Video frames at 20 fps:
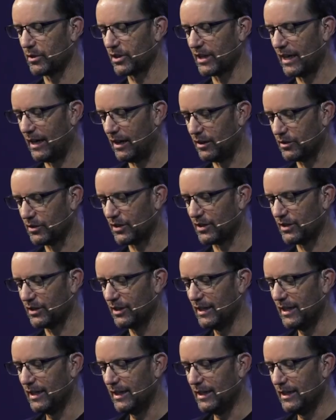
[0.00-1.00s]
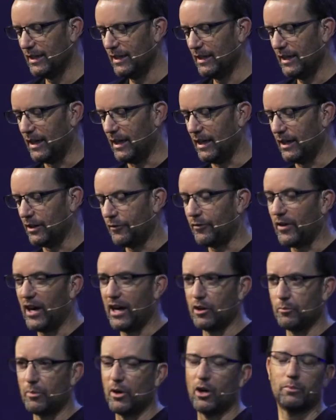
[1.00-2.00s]
house. Uh, the fire
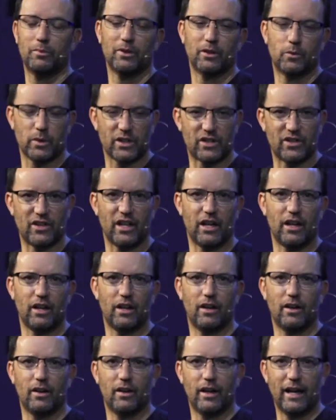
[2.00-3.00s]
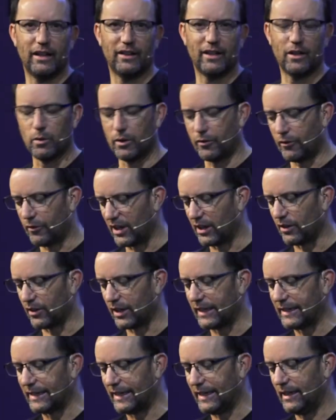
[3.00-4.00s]
department was there, and they were figuring
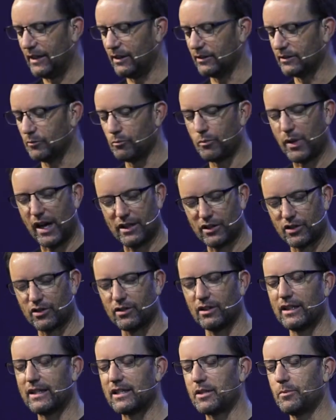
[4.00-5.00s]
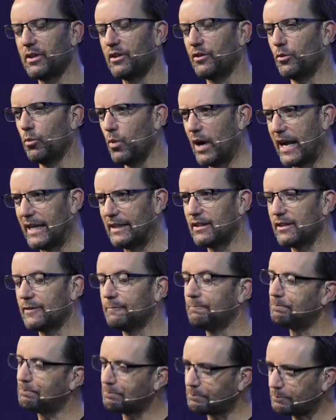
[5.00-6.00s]
it out. And Pastor Elizabeth went
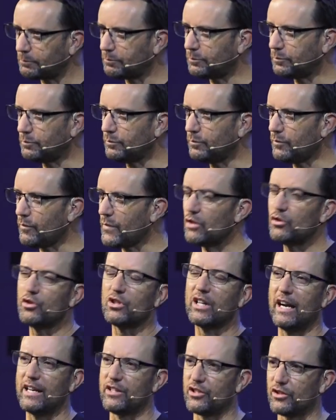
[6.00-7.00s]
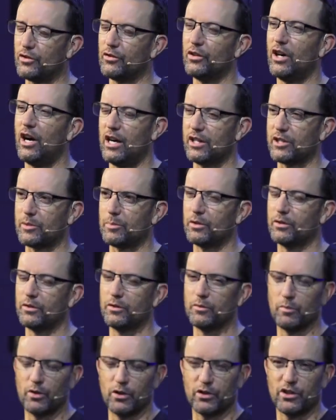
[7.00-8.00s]
to Kaiser, to the hospital, to the
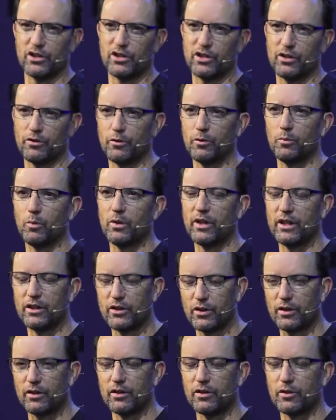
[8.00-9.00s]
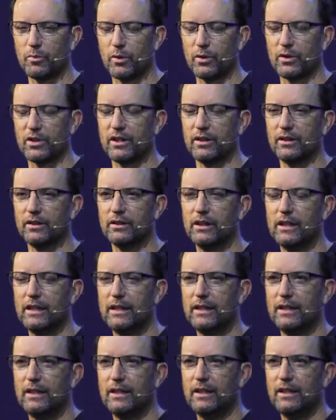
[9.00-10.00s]
emergency room where they took this person.
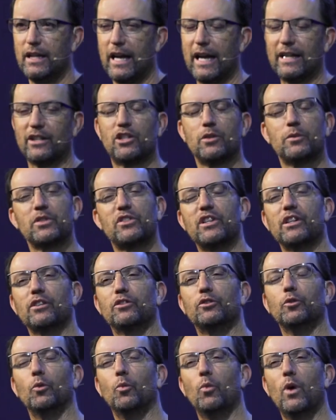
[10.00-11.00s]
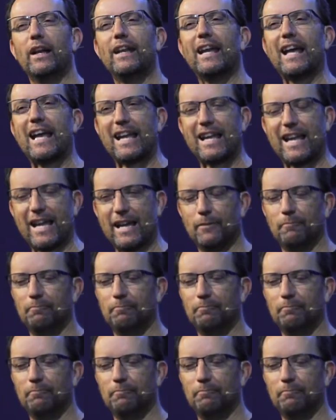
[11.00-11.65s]
And she was there till 1 a.m.